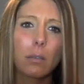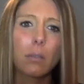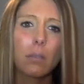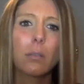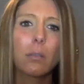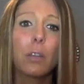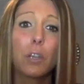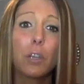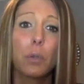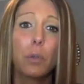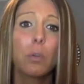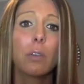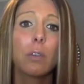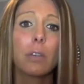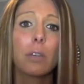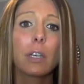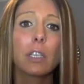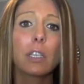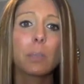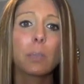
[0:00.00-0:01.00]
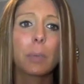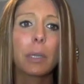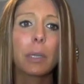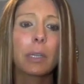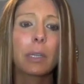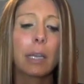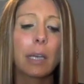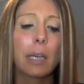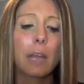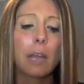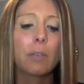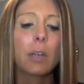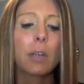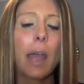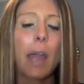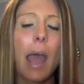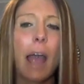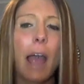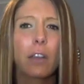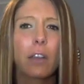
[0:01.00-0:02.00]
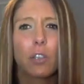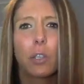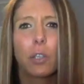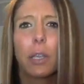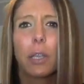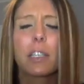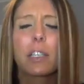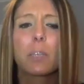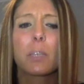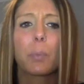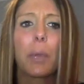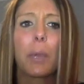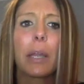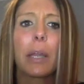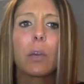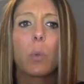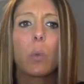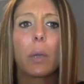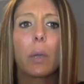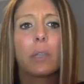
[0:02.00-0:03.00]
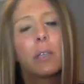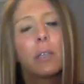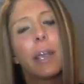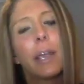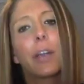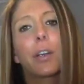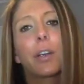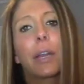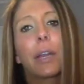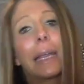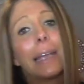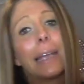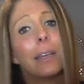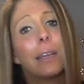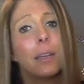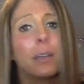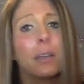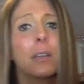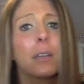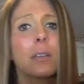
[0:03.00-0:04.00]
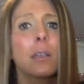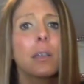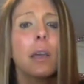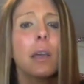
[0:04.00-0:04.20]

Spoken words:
the universe, but they never actually explain what Terry is.